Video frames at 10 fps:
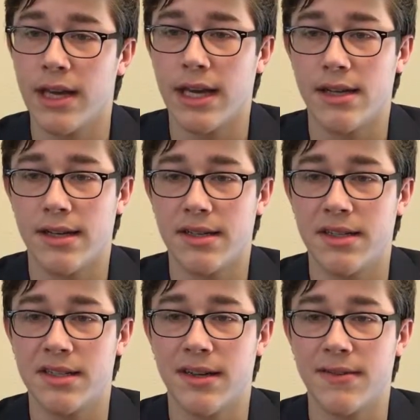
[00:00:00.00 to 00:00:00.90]
In
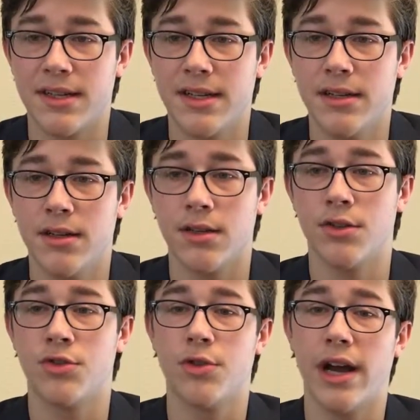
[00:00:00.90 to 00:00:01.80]
1917,
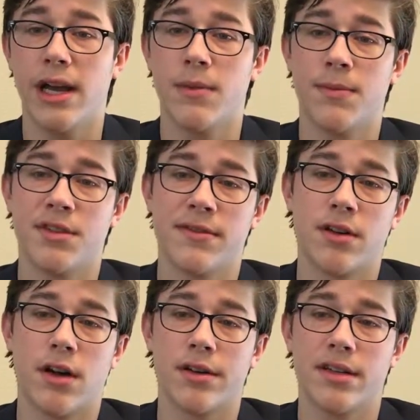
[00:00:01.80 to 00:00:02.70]
dry members of
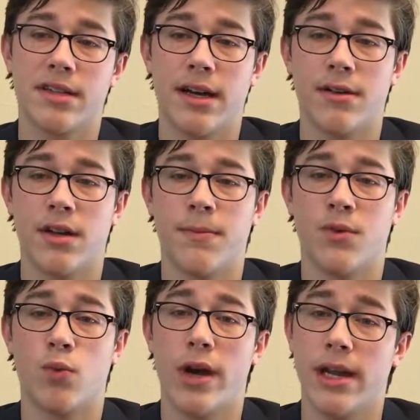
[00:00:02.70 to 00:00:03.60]
Congress
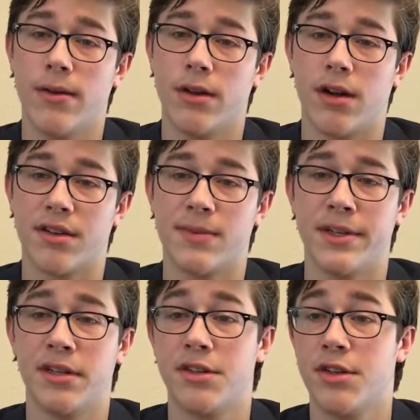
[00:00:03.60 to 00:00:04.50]
outnumbered wet
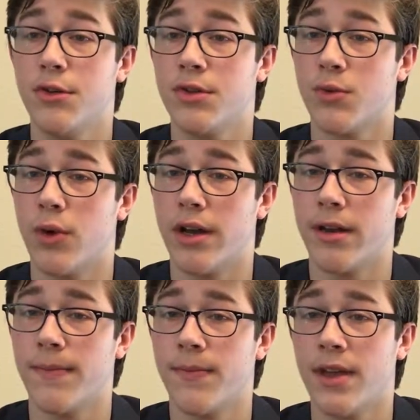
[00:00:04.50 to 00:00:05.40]
congressmen 2-1,
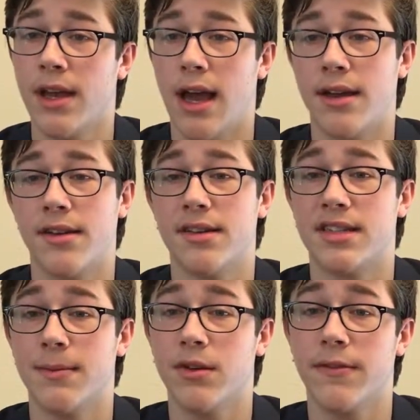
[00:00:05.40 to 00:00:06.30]
and in
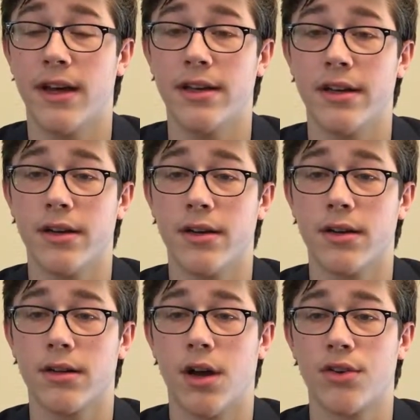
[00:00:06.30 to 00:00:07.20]
December of that year,
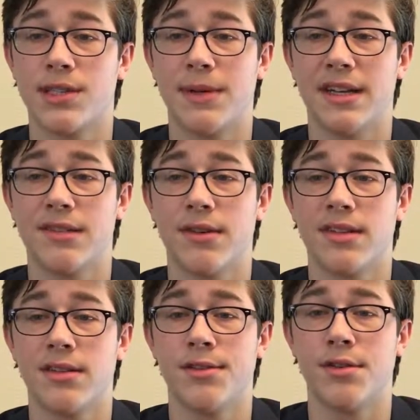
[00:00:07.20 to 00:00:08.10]
Congress passed a
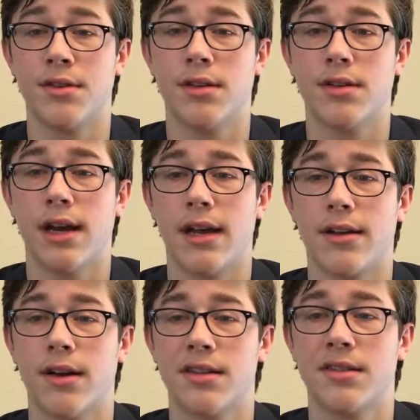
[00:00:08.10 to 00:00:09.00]
resolution to add a
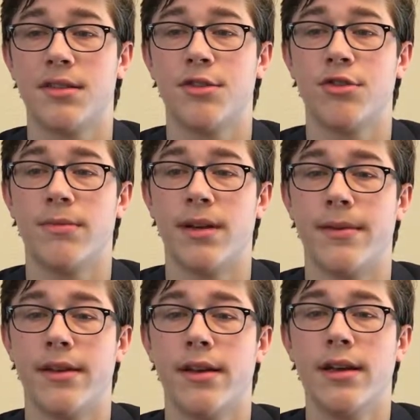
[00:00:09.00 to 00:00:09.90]
constitutional
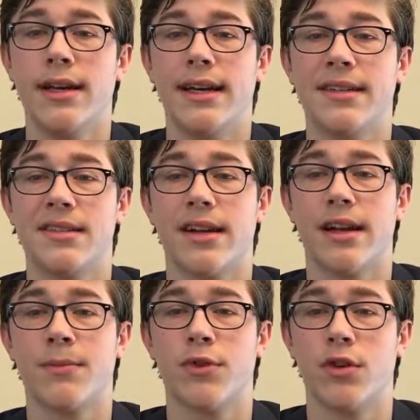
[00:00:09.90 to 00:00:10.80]
amendment
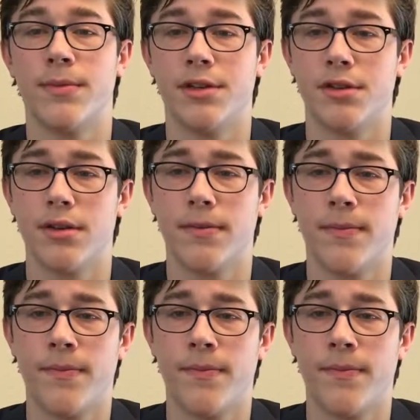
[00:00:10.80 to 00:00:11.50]
instigating prohibition.